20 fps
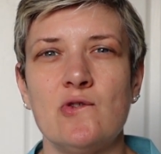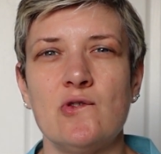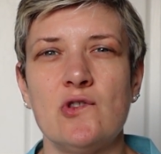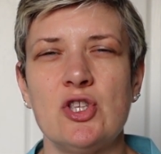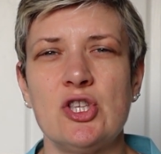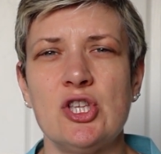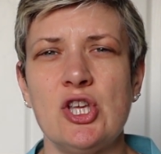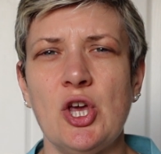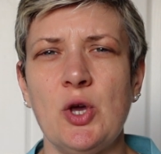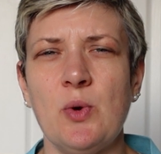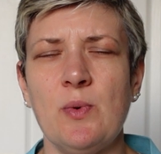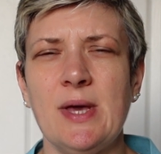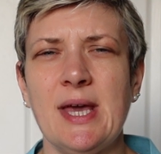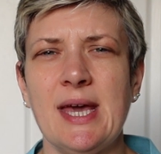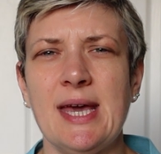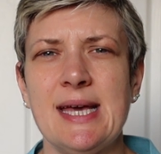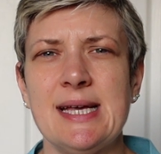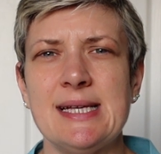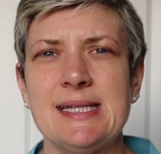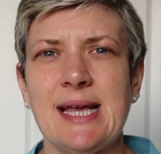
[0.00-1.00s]
2
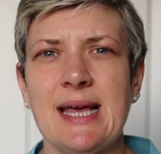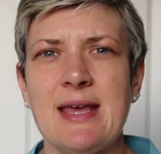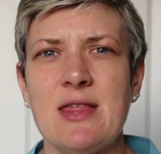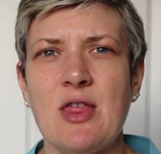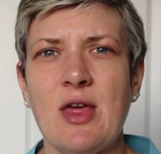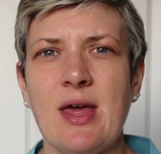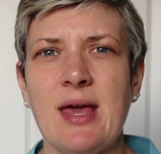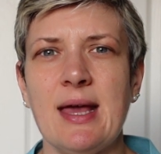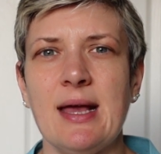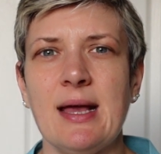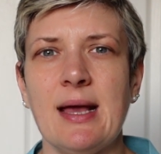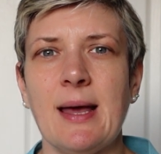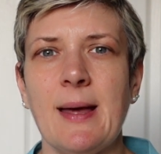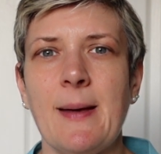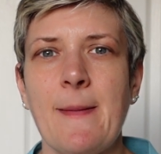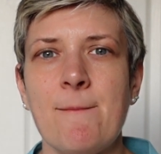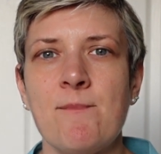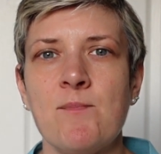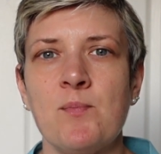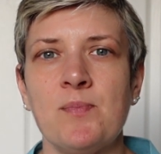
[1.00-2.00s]
years, I think.
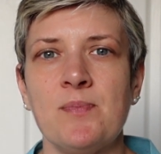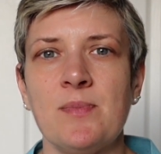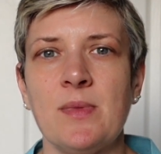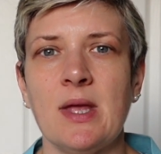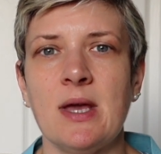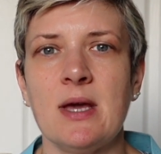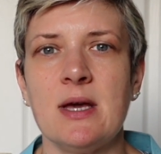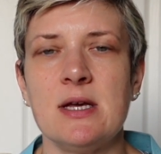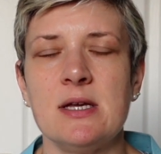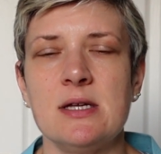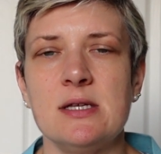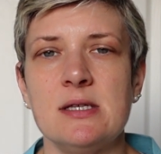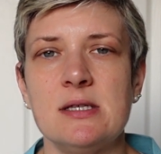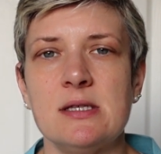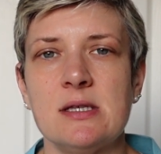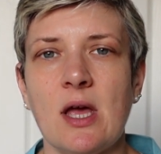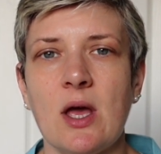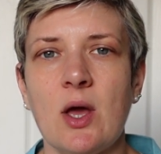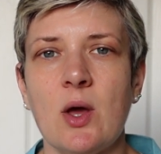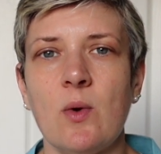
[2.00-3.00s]

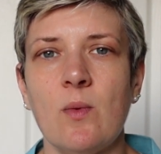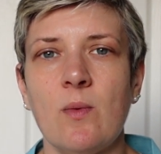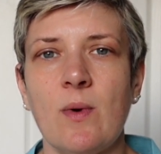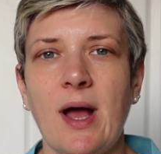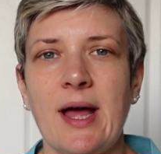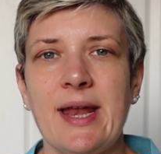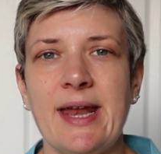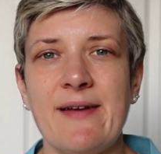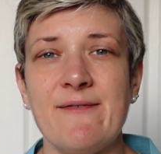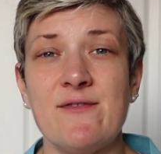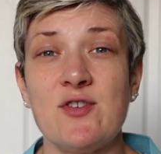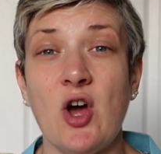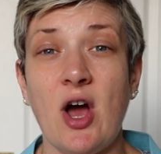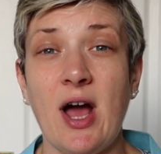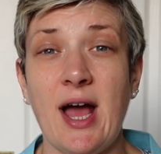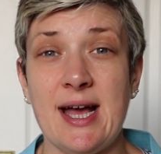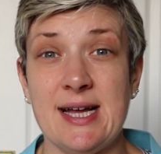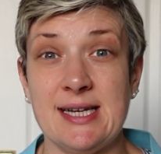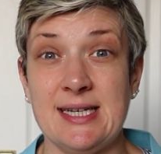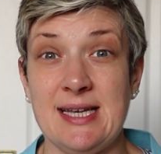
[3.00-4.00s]
So, and I've
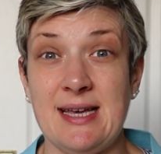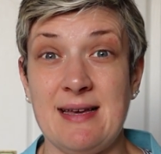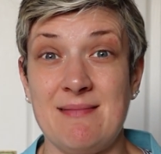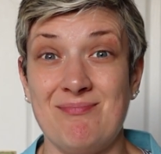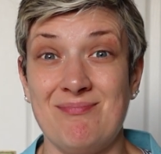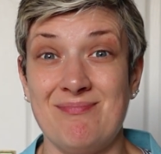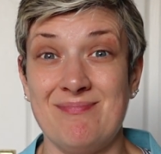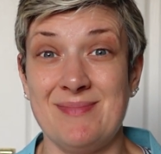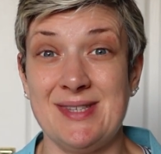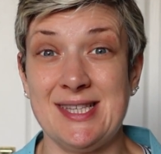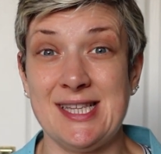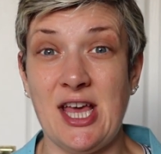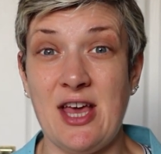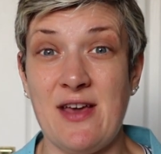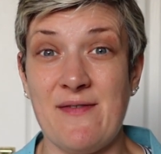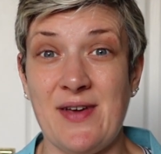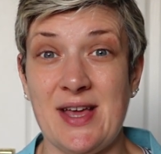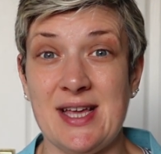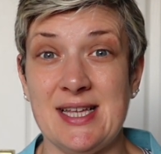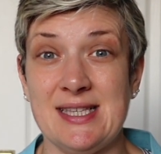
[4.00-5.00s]
not had it
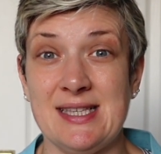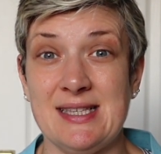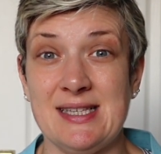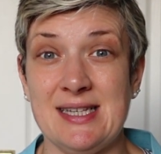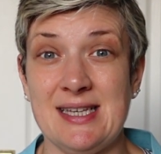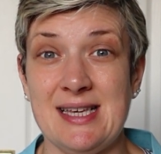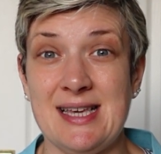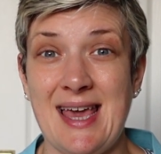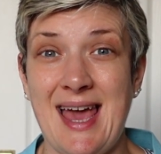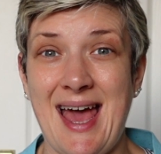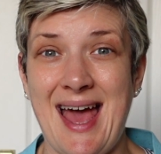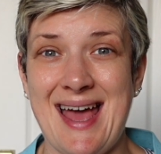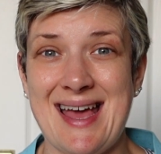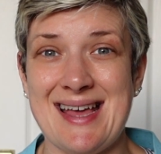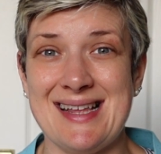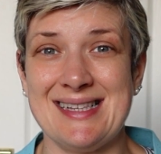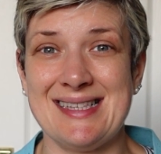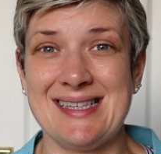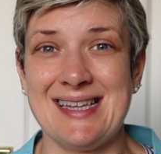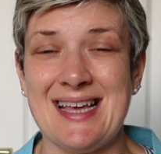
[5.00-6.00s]
serviced
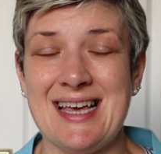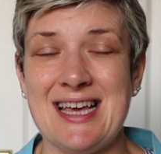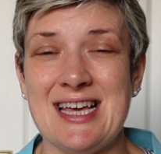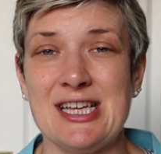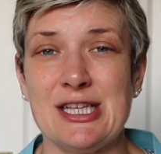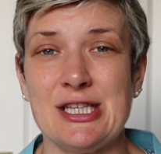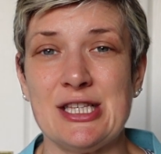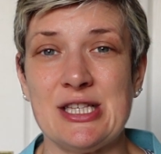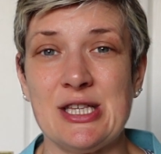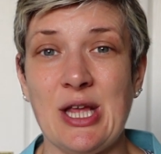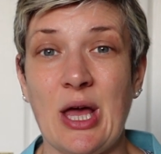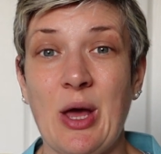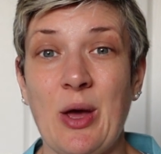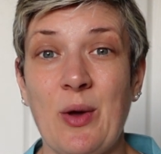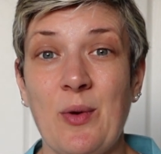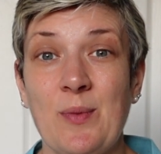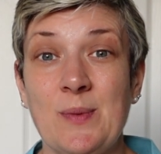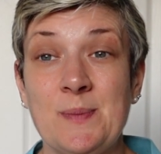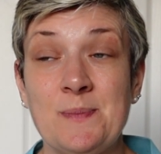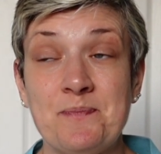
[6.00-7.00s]
yet.
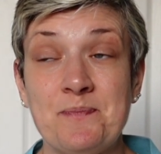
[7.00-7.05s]
So